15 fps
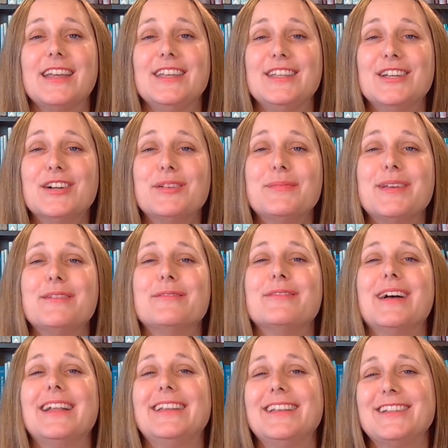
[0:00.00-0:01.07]
you'll be
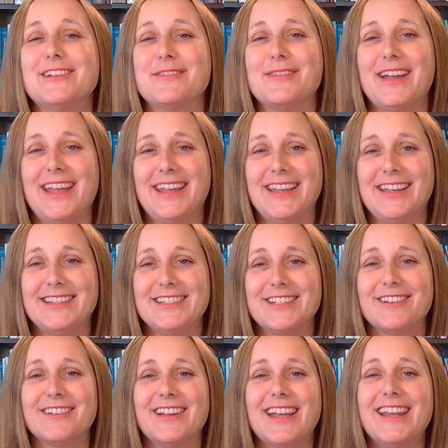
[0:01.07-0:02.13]
well on your way to
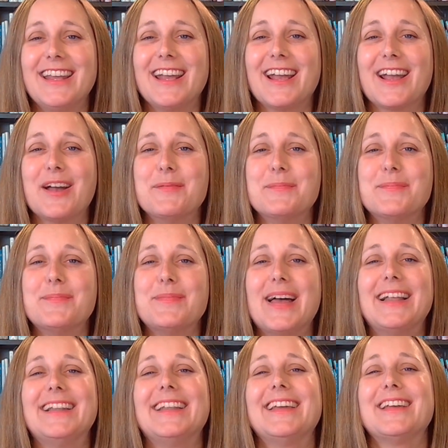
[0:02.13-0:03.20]
creating a
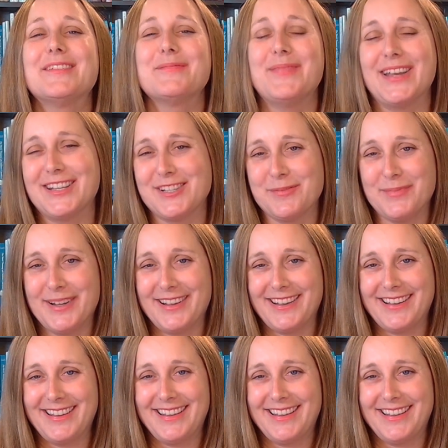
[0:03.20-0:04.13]
compelling picture book.